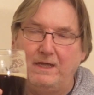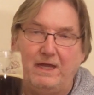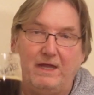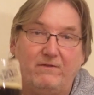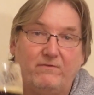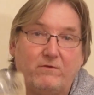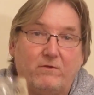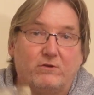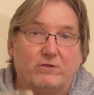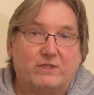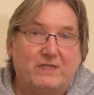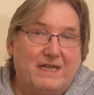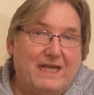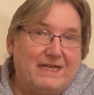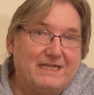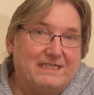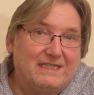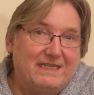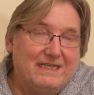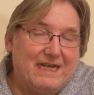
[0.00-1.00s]
And of course in
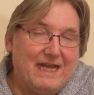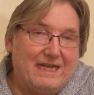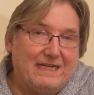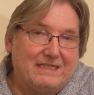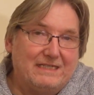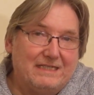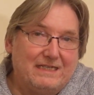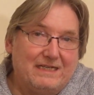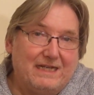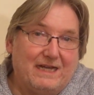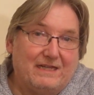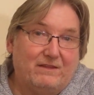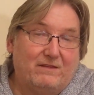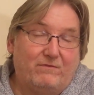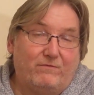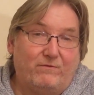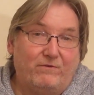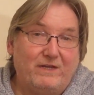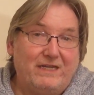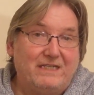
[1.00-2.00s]
1880 you had the
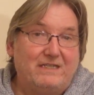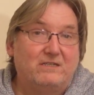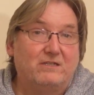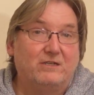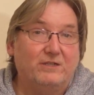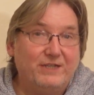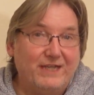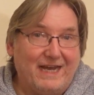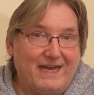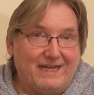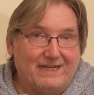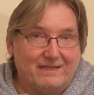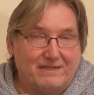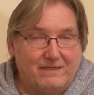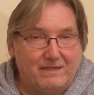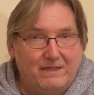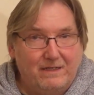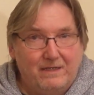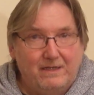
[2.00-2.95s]
Free Ton Act,